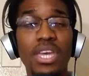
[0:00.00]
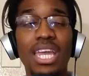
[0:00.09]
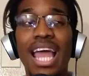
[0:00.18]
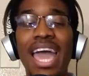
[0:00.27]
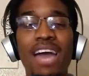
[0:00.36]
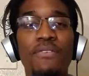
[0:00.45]

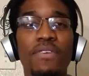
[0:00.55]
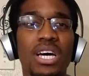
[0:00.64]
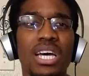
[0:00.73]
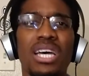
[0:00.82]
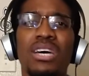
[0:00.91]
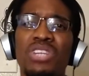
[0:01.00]
And I have
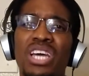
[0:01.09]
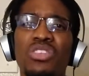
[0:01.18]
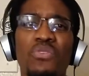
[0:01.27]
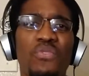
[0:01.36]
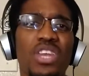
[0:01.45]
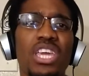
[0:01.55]

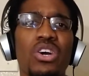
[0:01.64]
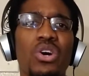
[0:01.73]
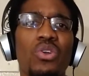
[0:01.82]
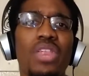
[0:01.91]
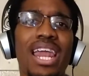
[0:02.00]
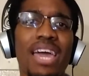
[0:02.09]
another
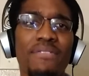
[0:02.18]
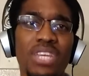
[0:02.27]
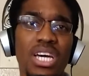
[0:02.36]
video that I've